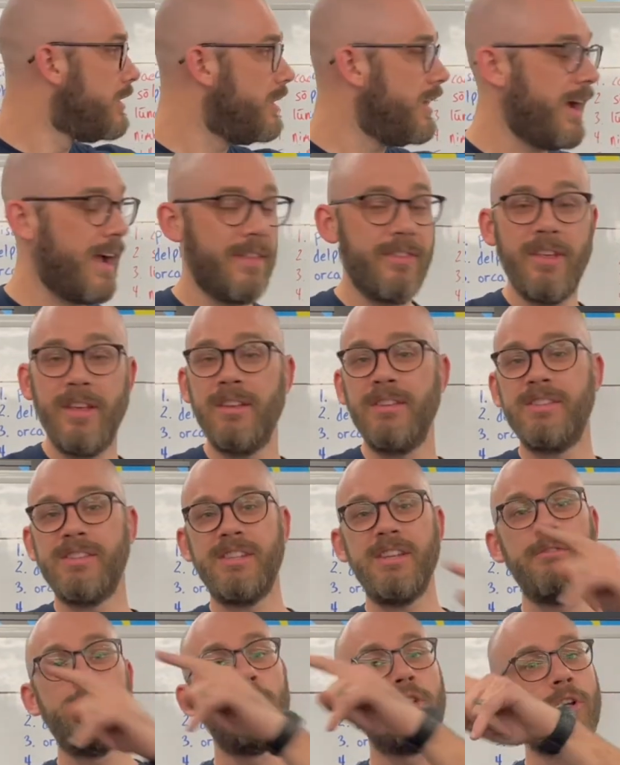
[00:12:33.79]
and then see
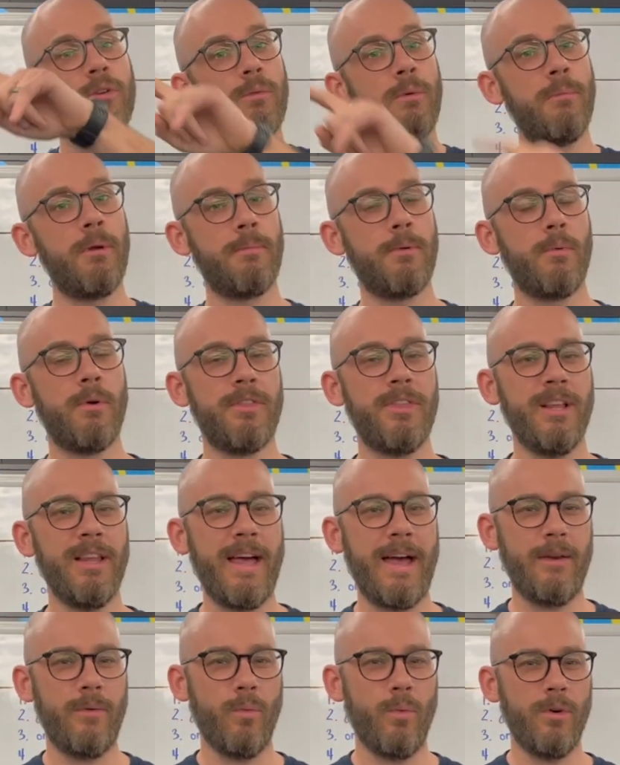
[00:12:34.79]
if you can remember what the
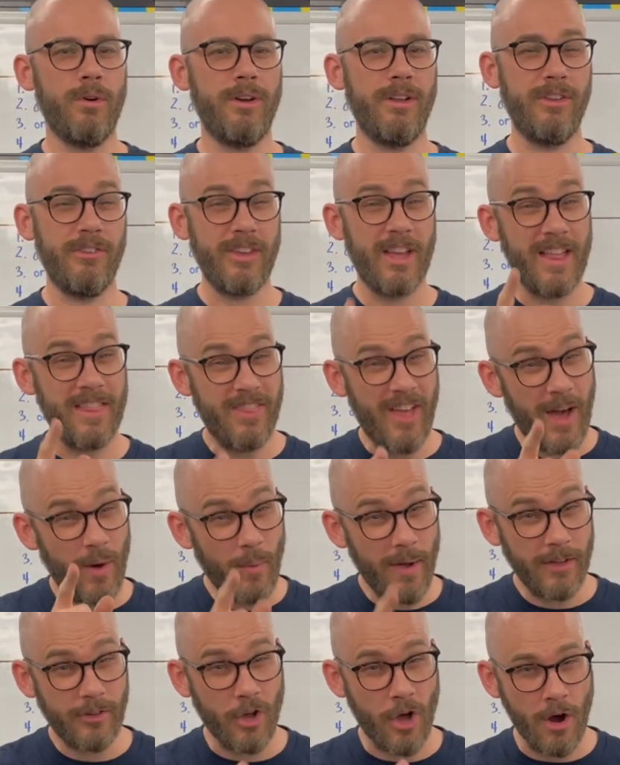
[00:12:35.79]
Latin word is. That way
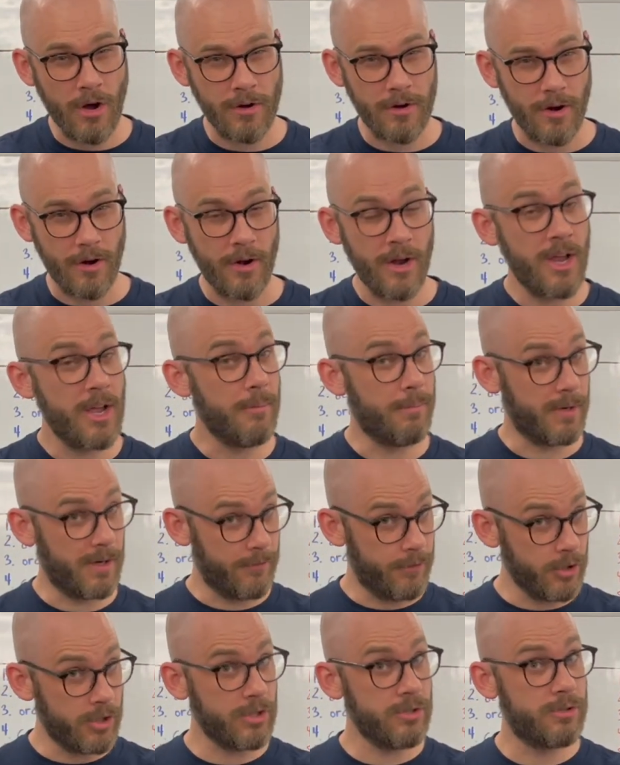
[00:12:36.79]
it's harder, but if
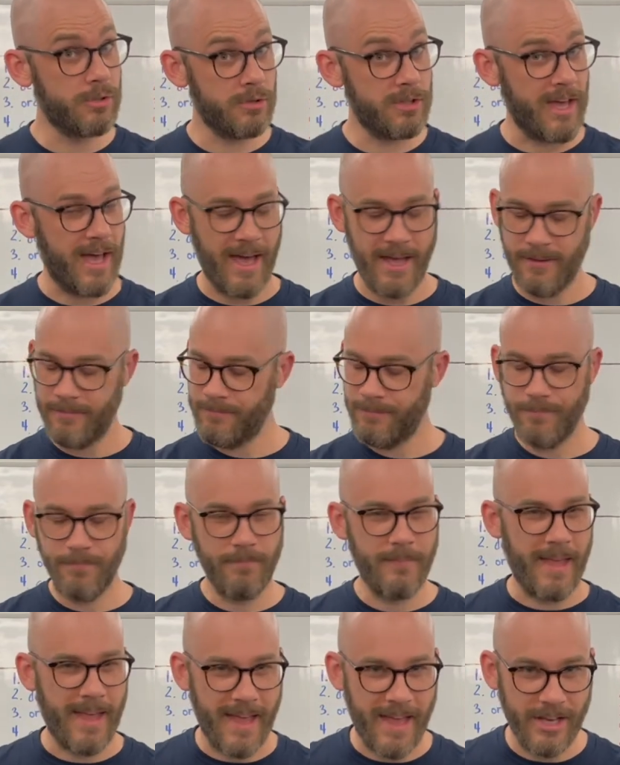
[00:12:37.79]
you can do that,
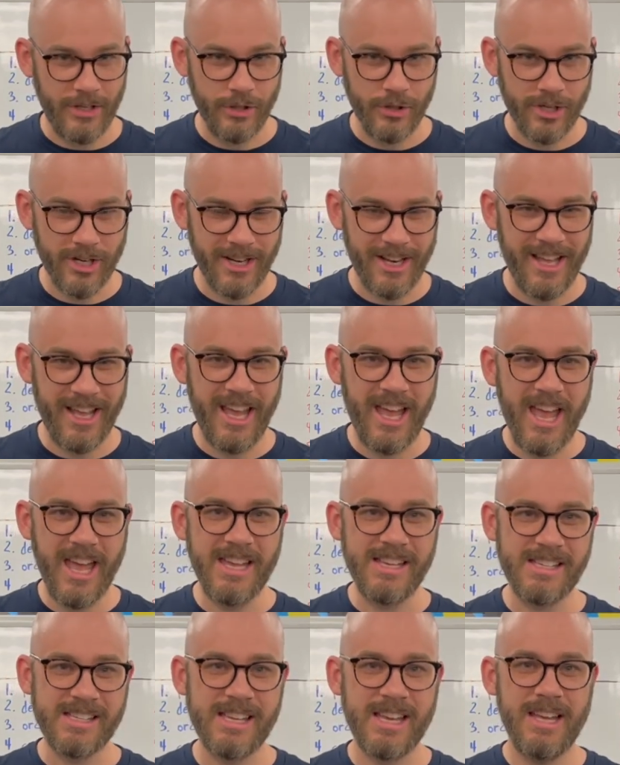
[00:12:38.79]
man, you're going to
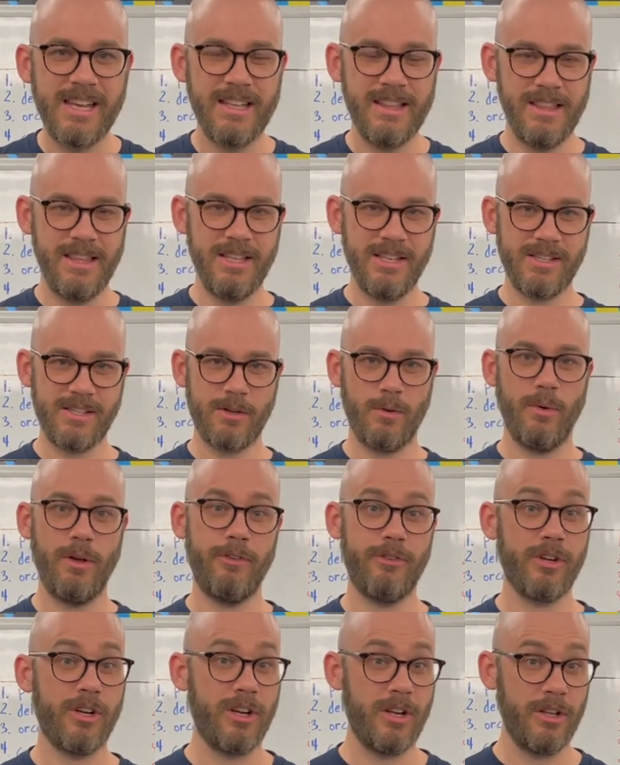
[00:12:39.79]
ace this quiz. You're going to